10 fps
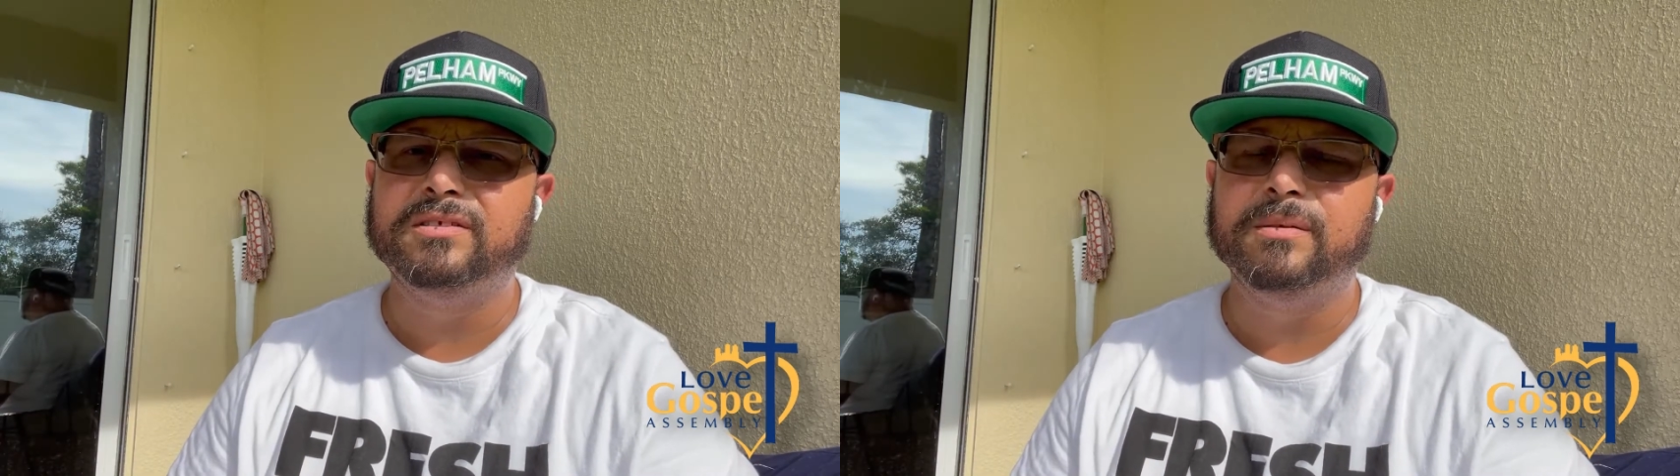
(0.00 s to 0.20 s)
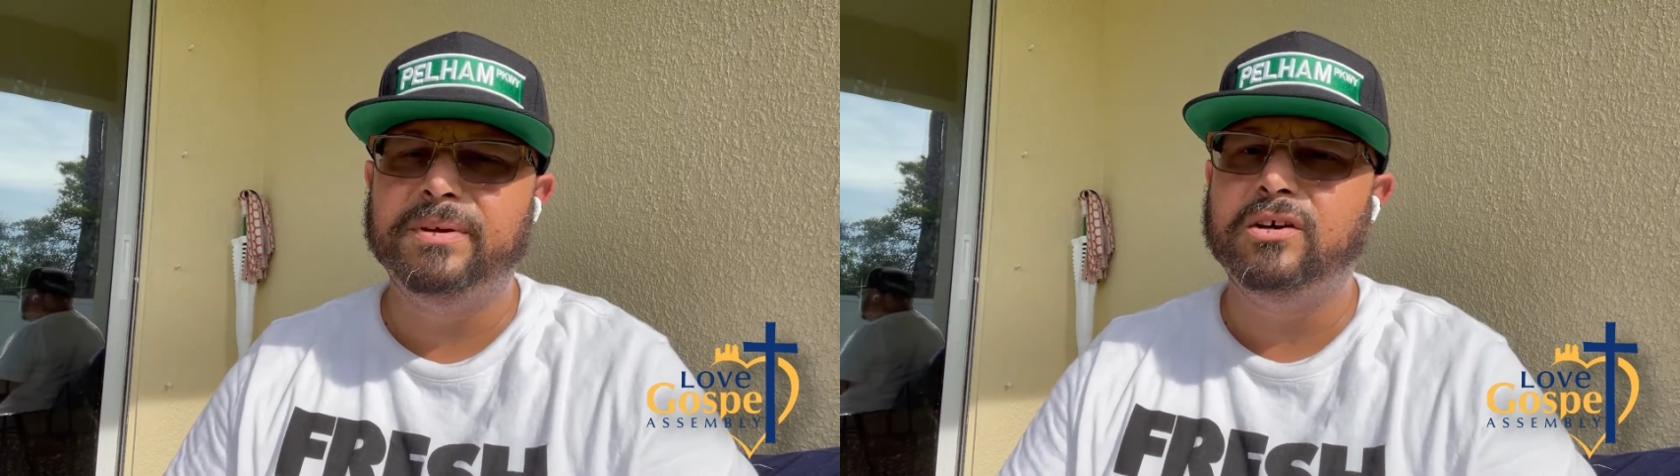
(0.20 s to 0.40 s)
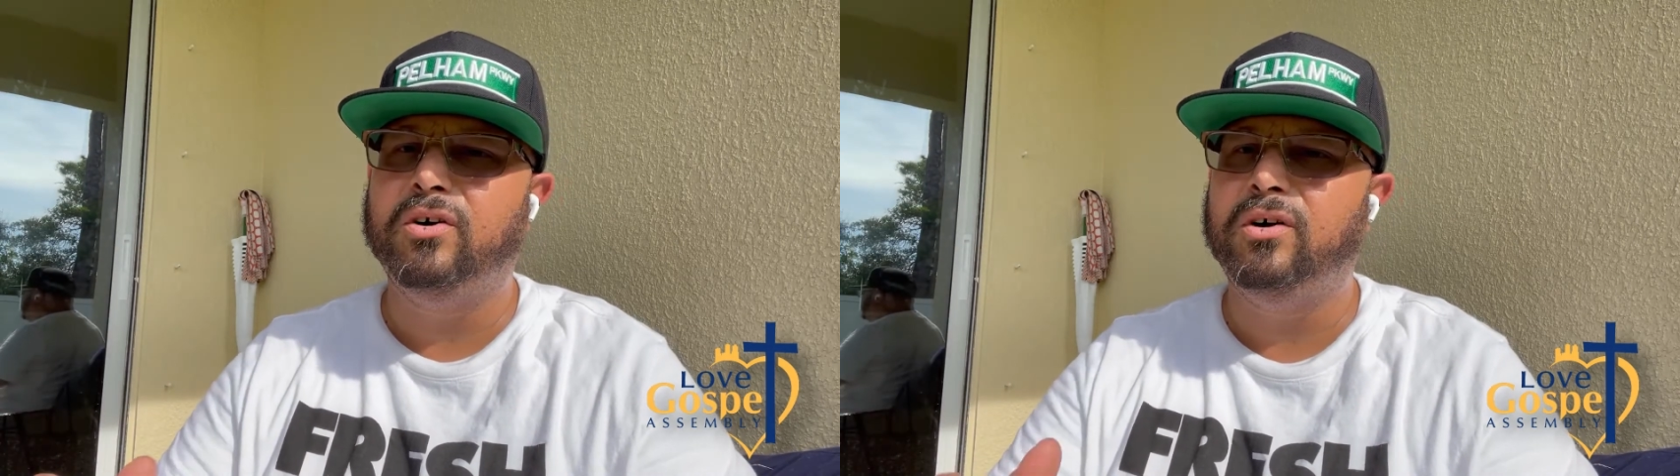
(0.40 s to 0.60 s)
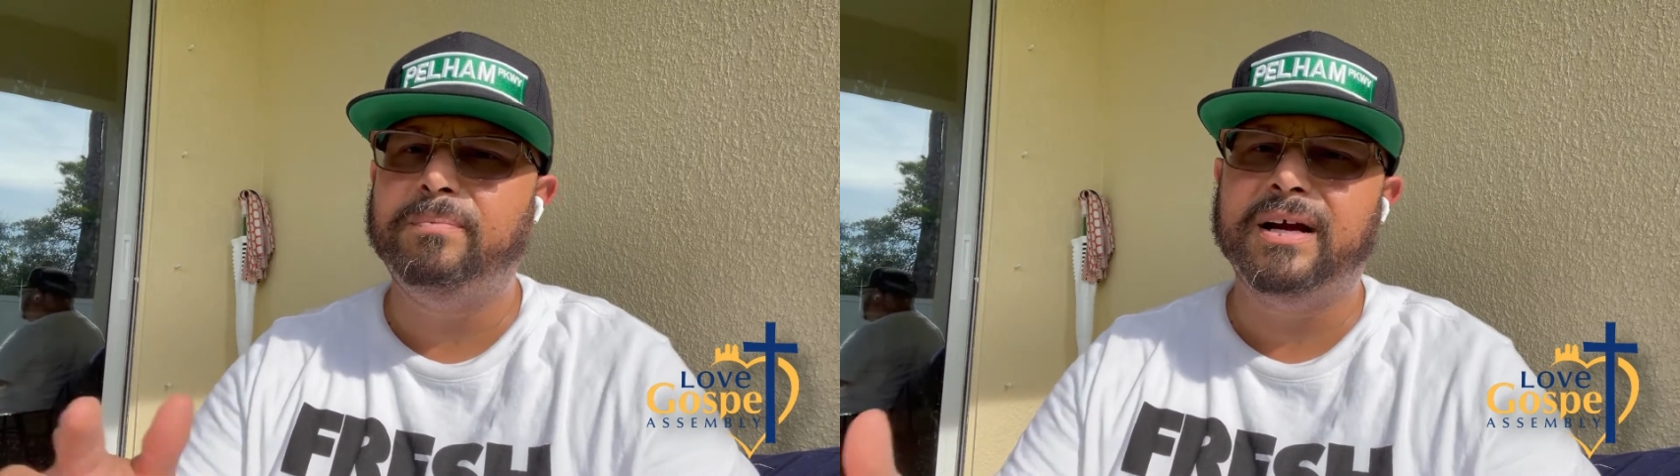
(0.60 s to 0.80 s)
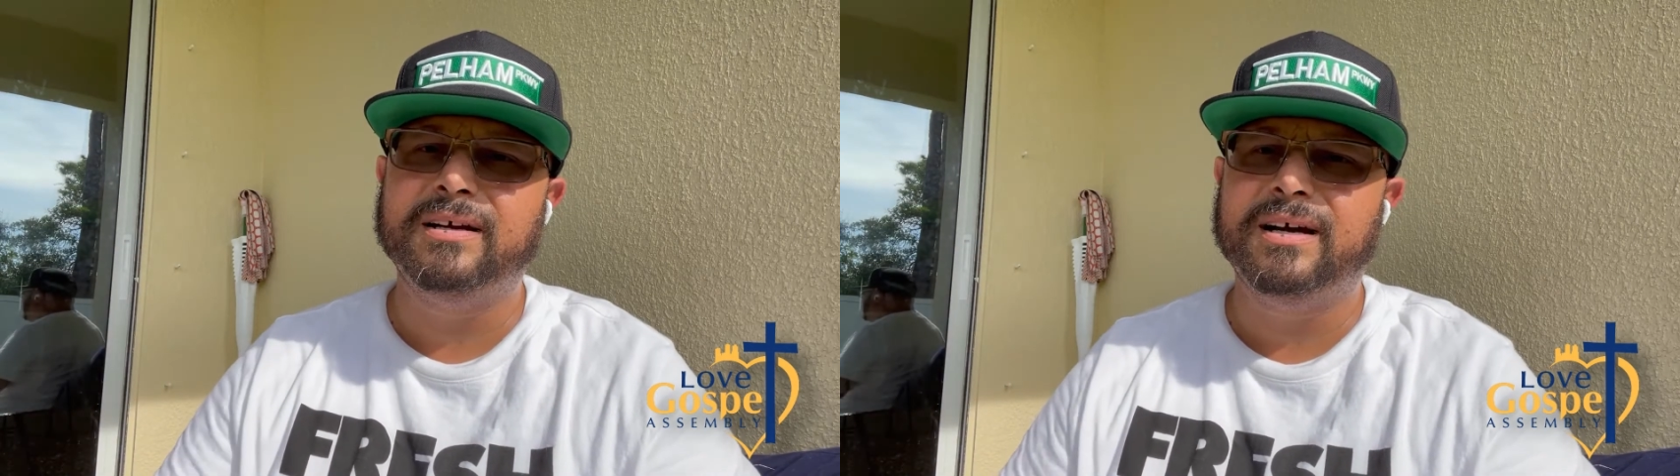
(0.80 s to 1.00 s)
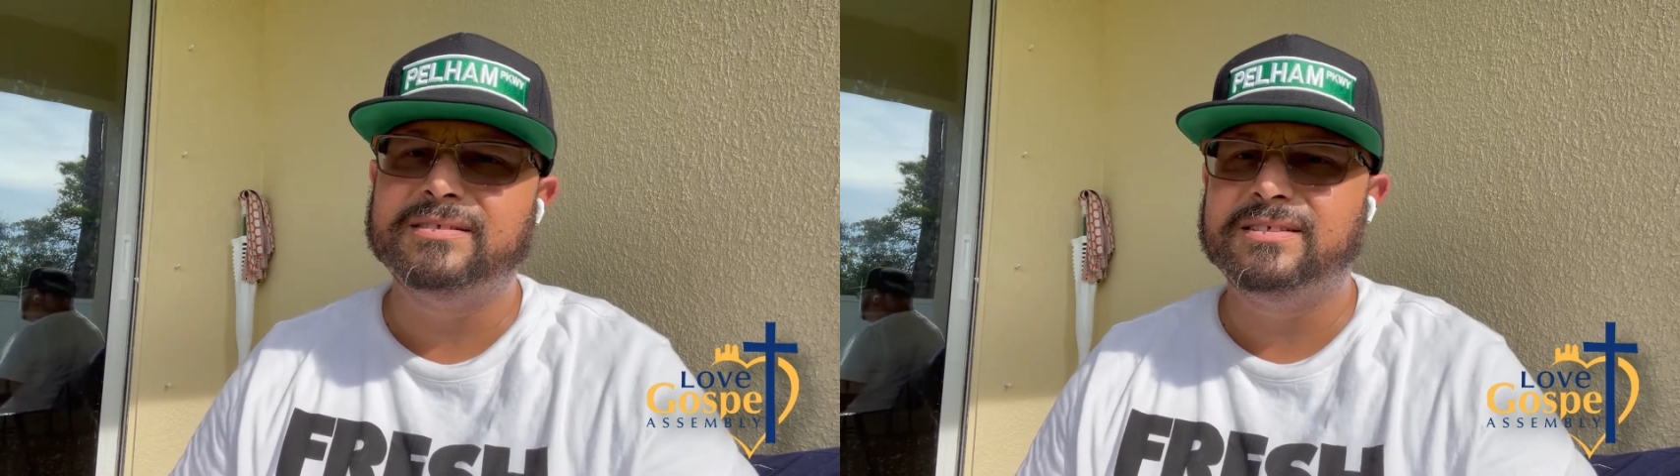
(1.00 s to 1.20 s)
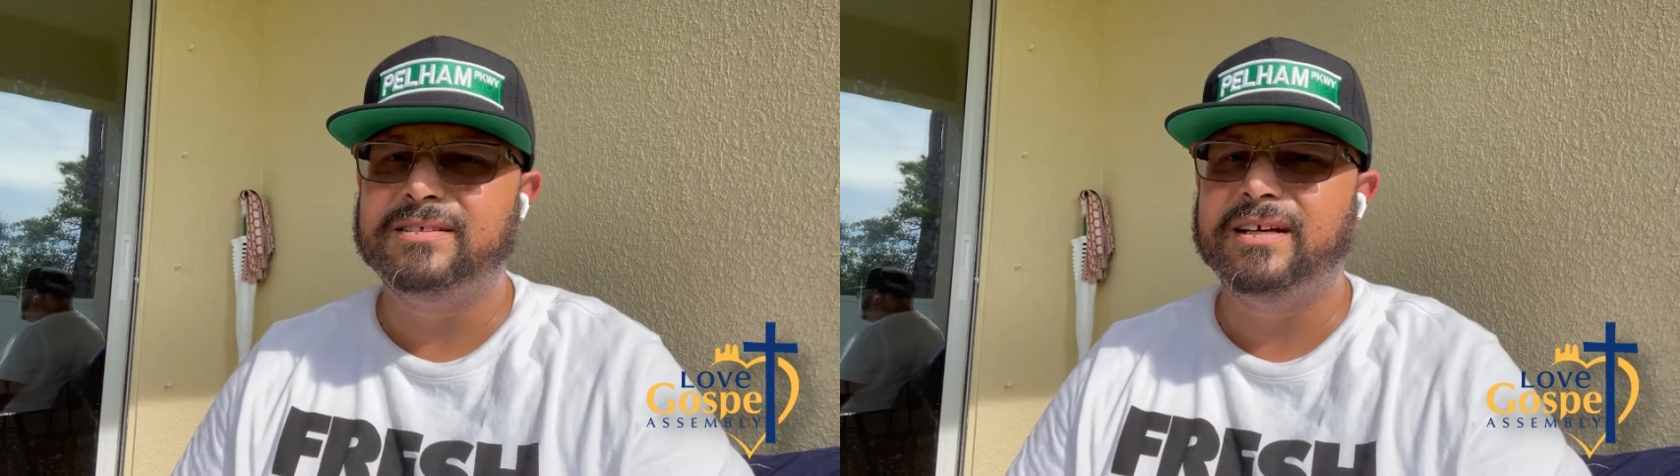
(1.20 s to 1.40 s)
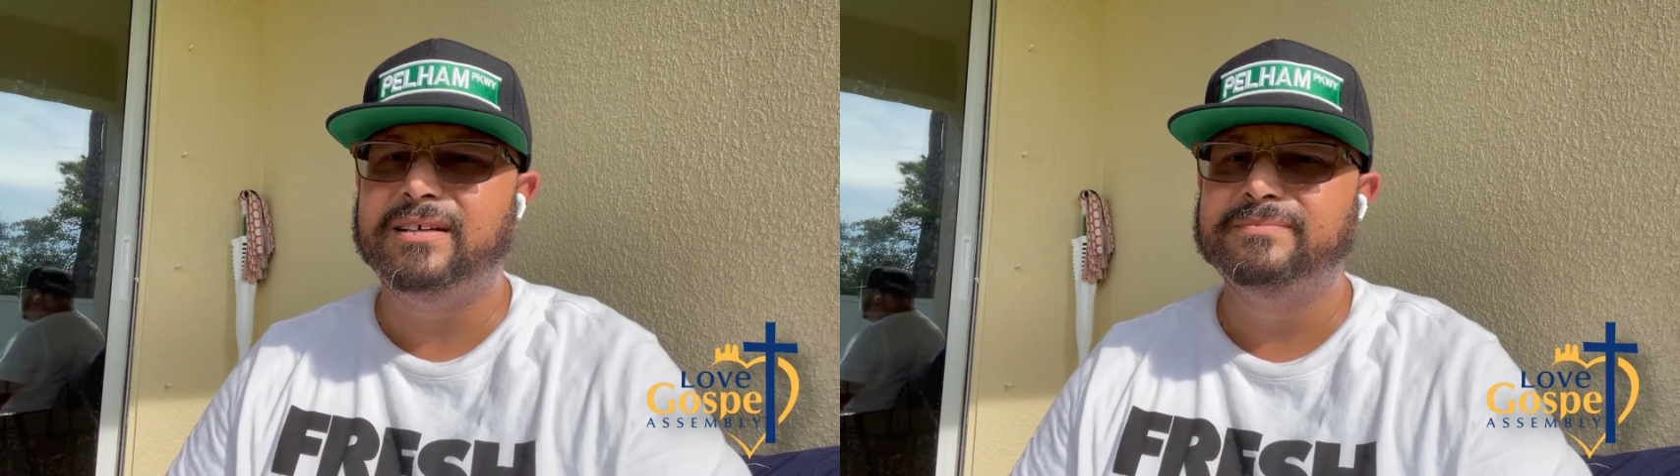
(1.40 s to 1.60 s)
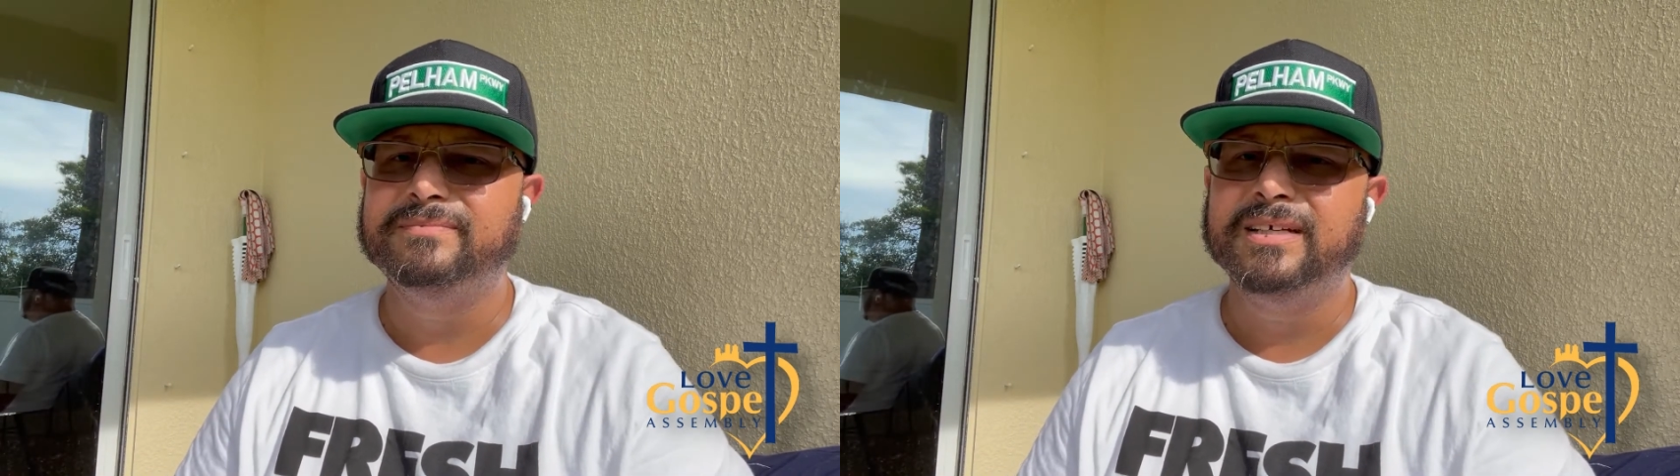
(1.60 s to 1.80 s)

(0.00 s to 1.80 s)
to be called by God today?